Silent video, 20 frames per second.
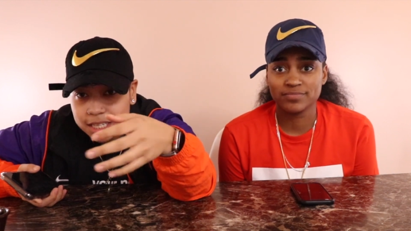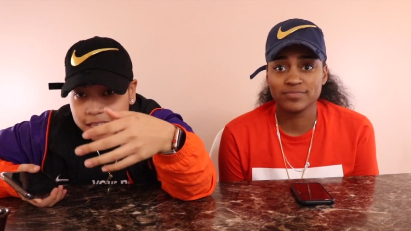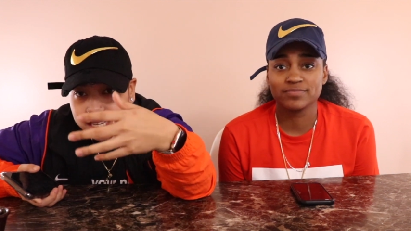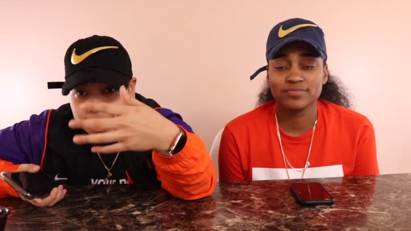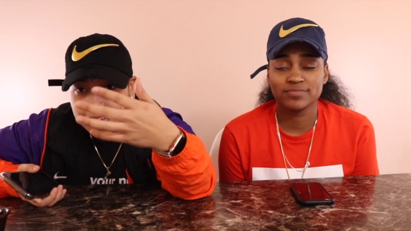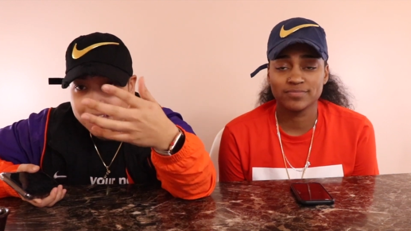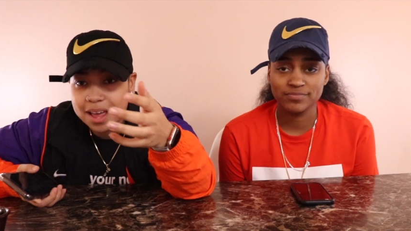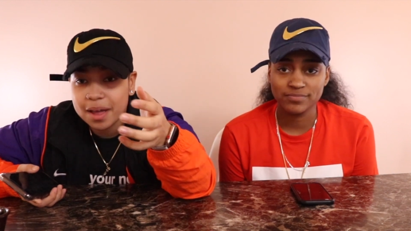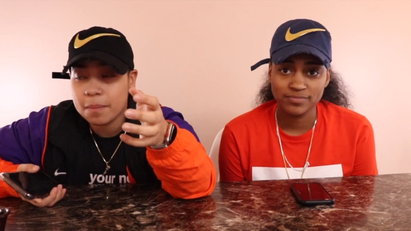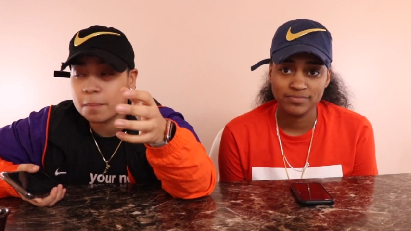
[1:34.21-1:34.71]

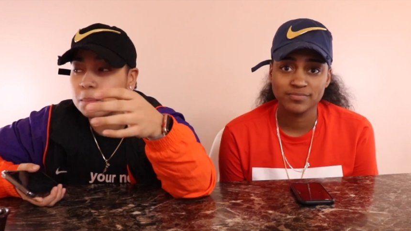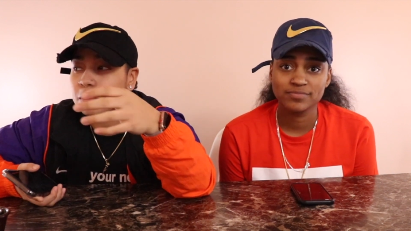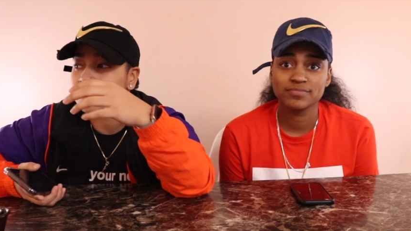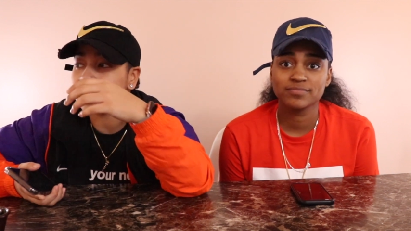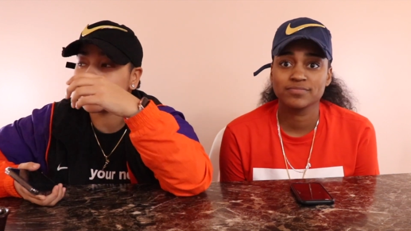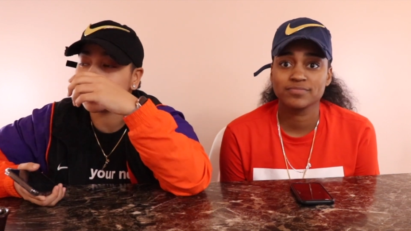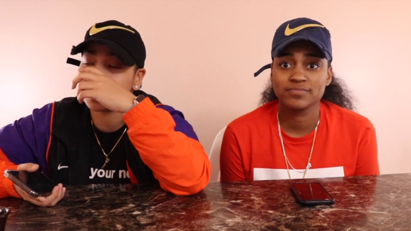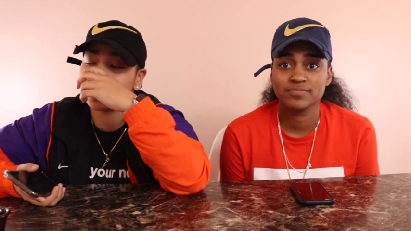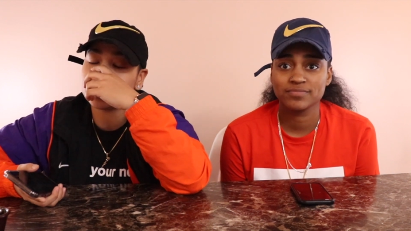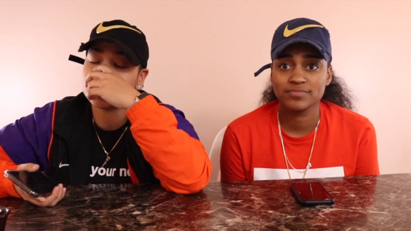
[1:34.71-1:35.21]

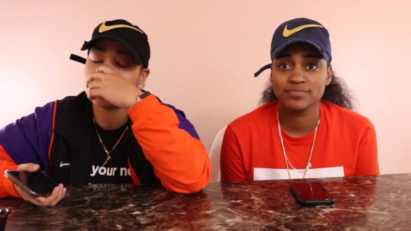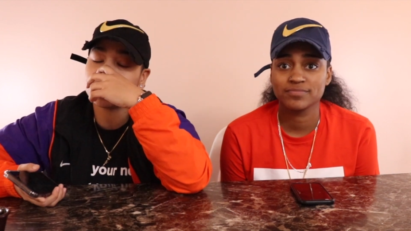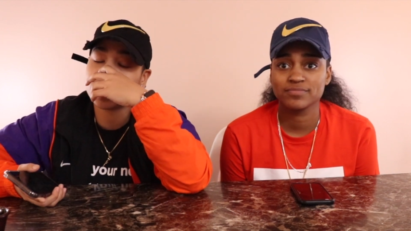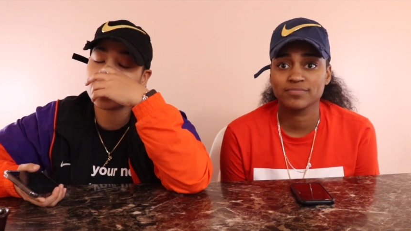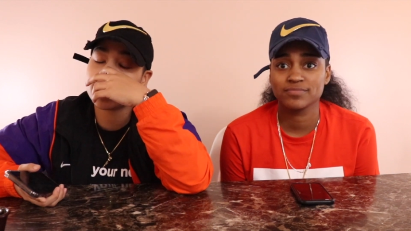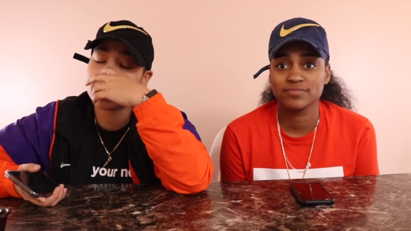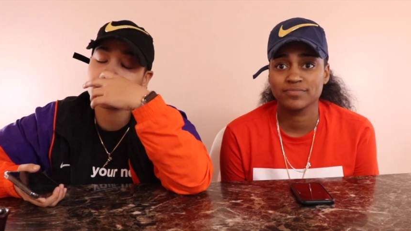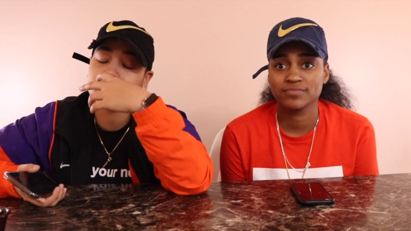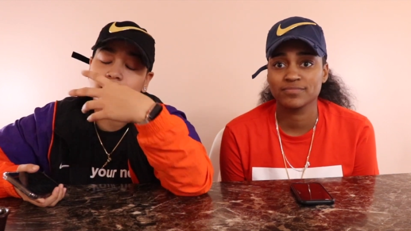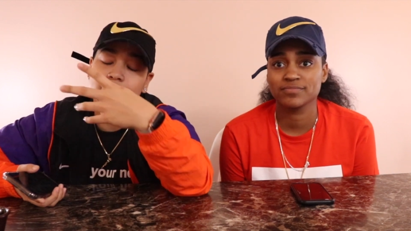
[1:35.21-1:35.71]
Speaker 1: But
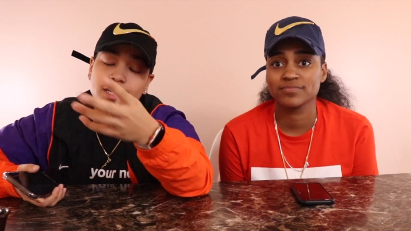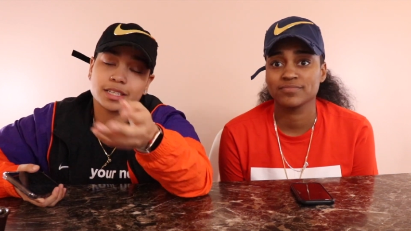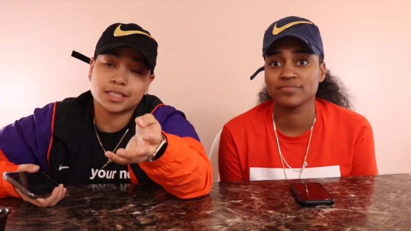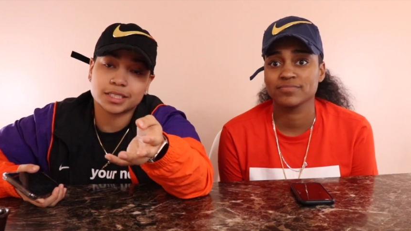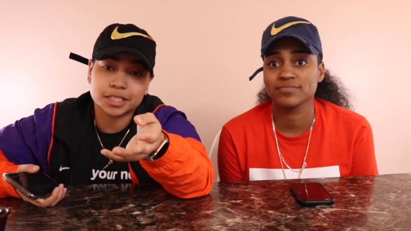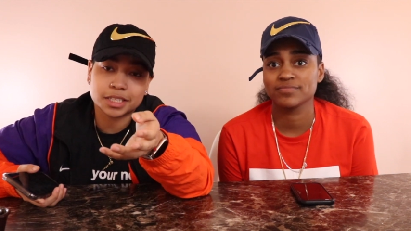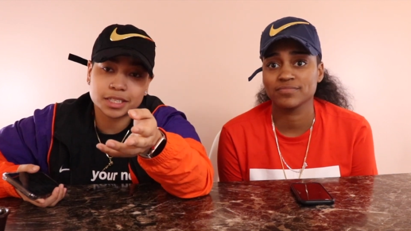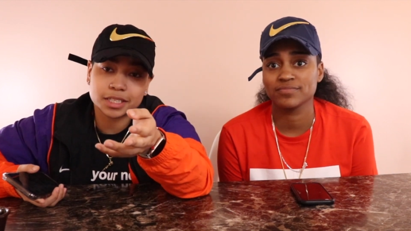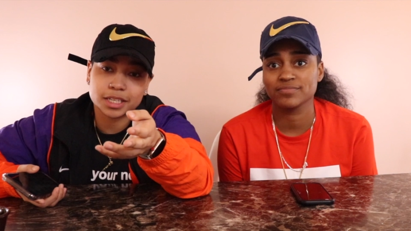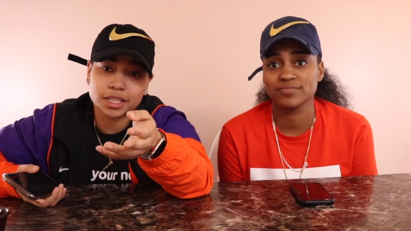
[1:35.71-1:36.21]
y'all gotta let
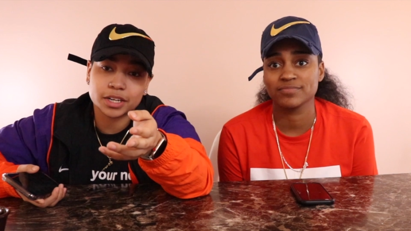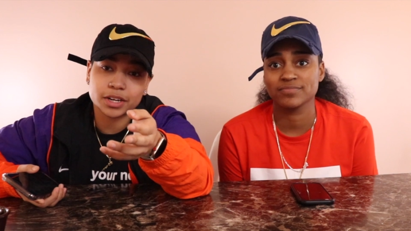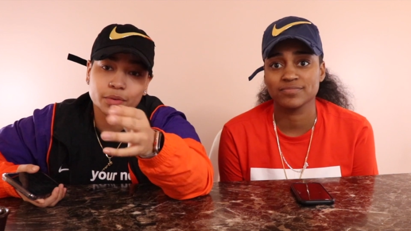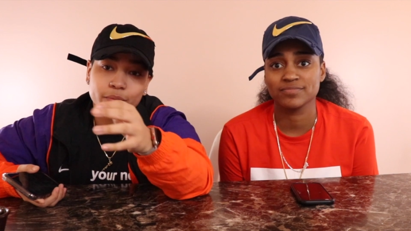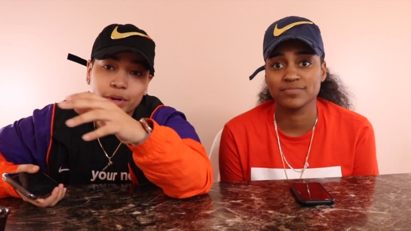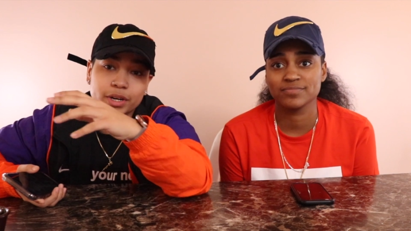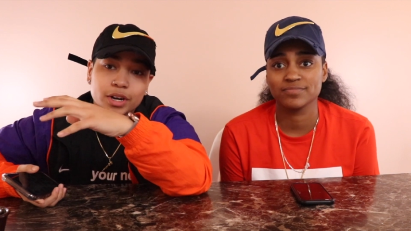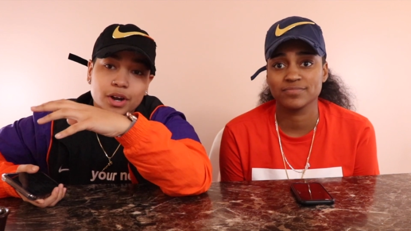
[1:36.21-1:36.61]
us get there.